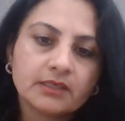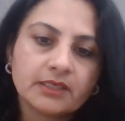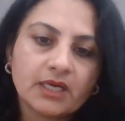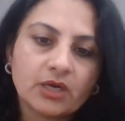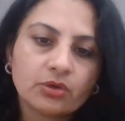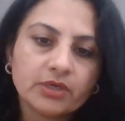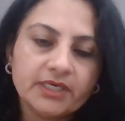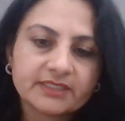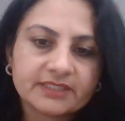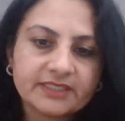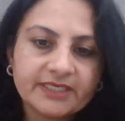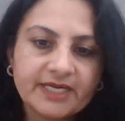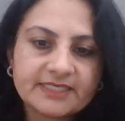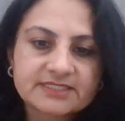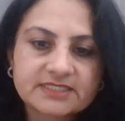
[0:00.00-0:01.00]
Now it
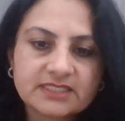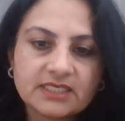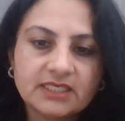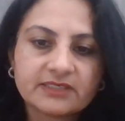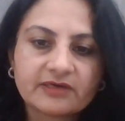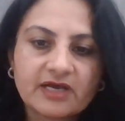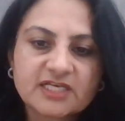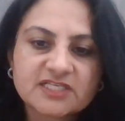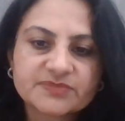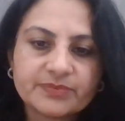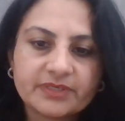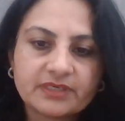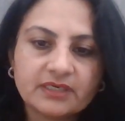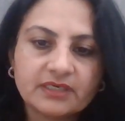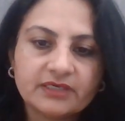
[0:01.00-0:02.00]
creates a
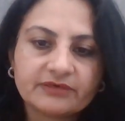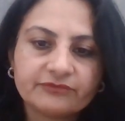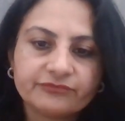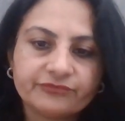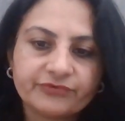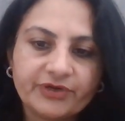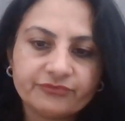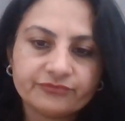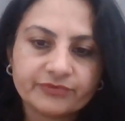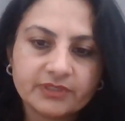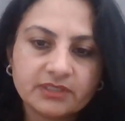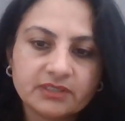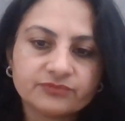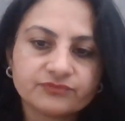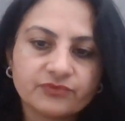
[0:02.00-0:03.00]
transparent
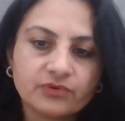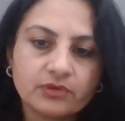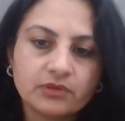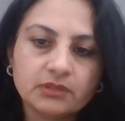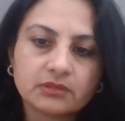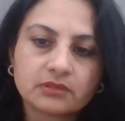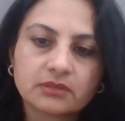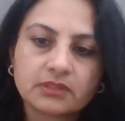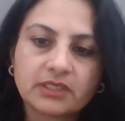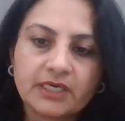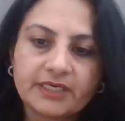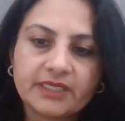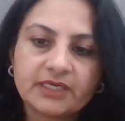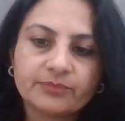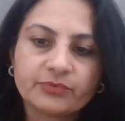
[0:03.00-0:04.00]
framework for
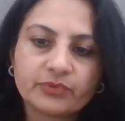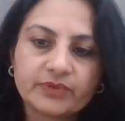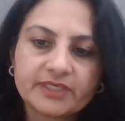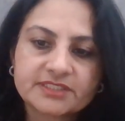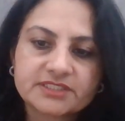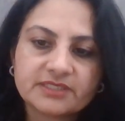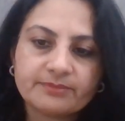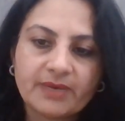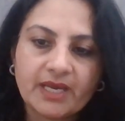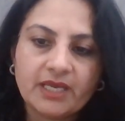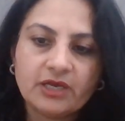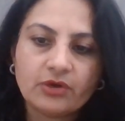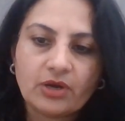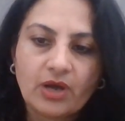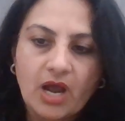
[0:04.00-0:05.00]
career progression by
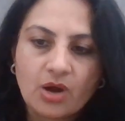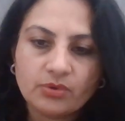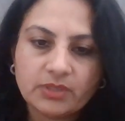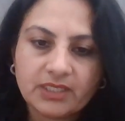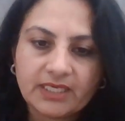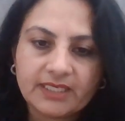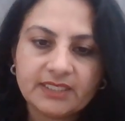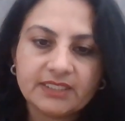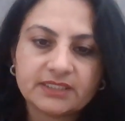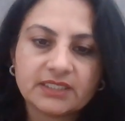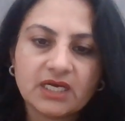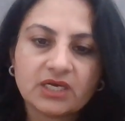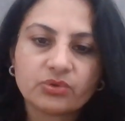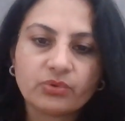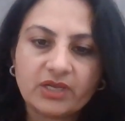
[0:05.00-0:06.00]
outlining
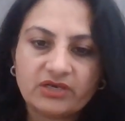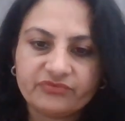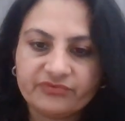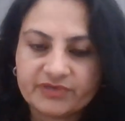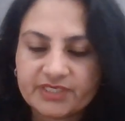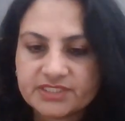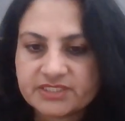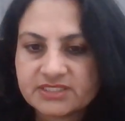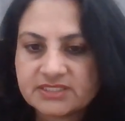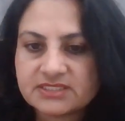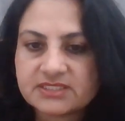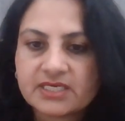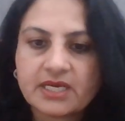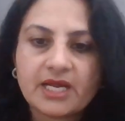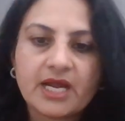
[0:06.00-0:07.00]
the
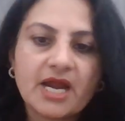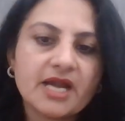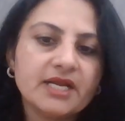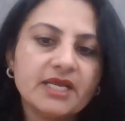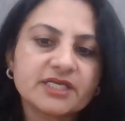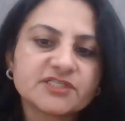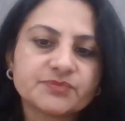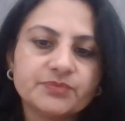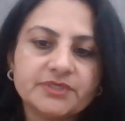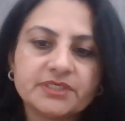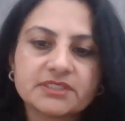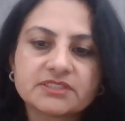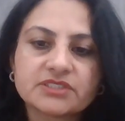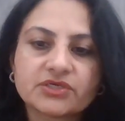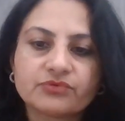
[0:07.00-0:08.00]
qualifications and
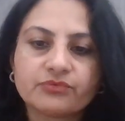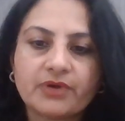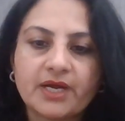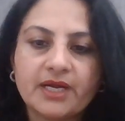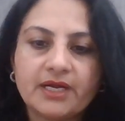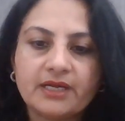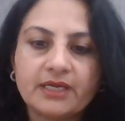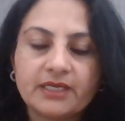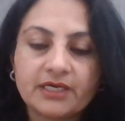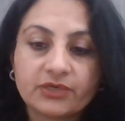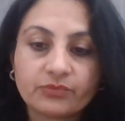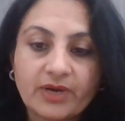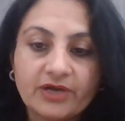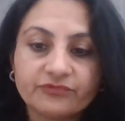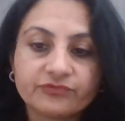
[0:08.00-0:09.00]
experience
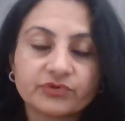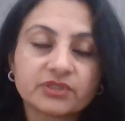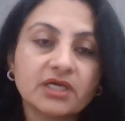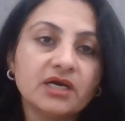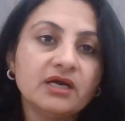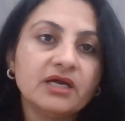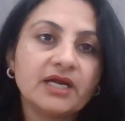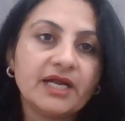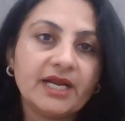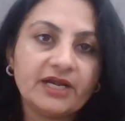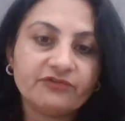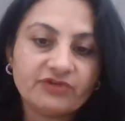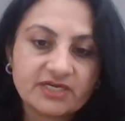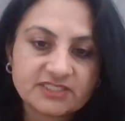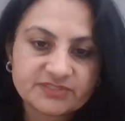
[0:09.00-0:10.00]
required for the
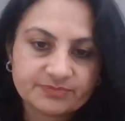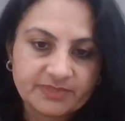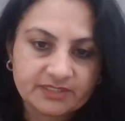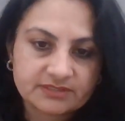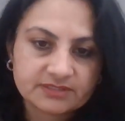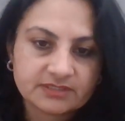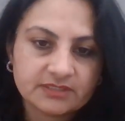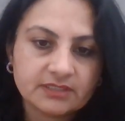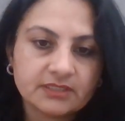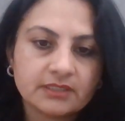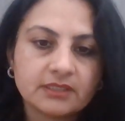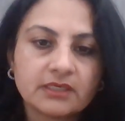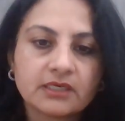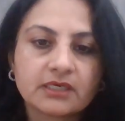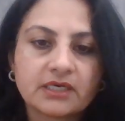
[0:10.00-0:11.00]
advancement.
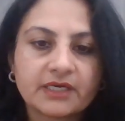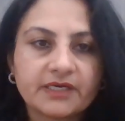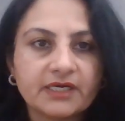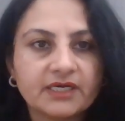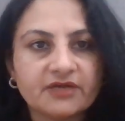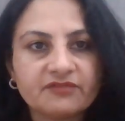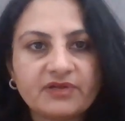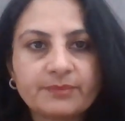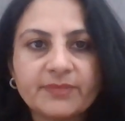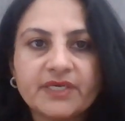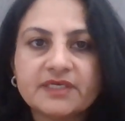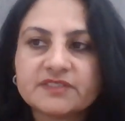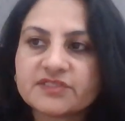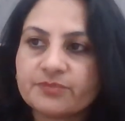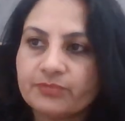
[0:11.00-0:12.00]
Career development
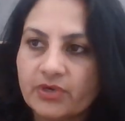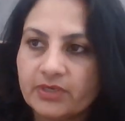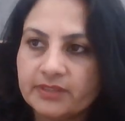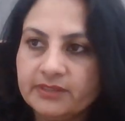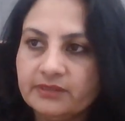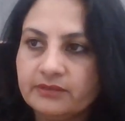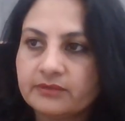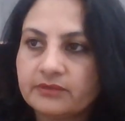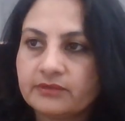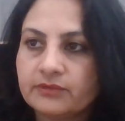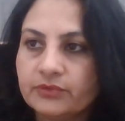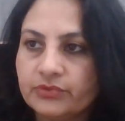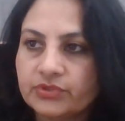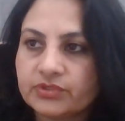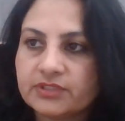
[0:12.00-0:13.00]
is important.
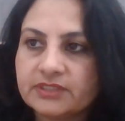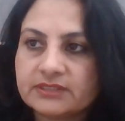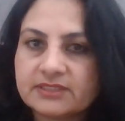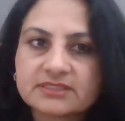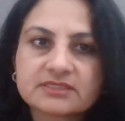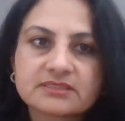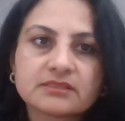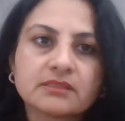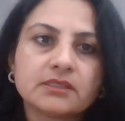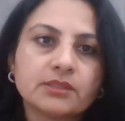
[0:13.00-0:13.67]
Do you think this?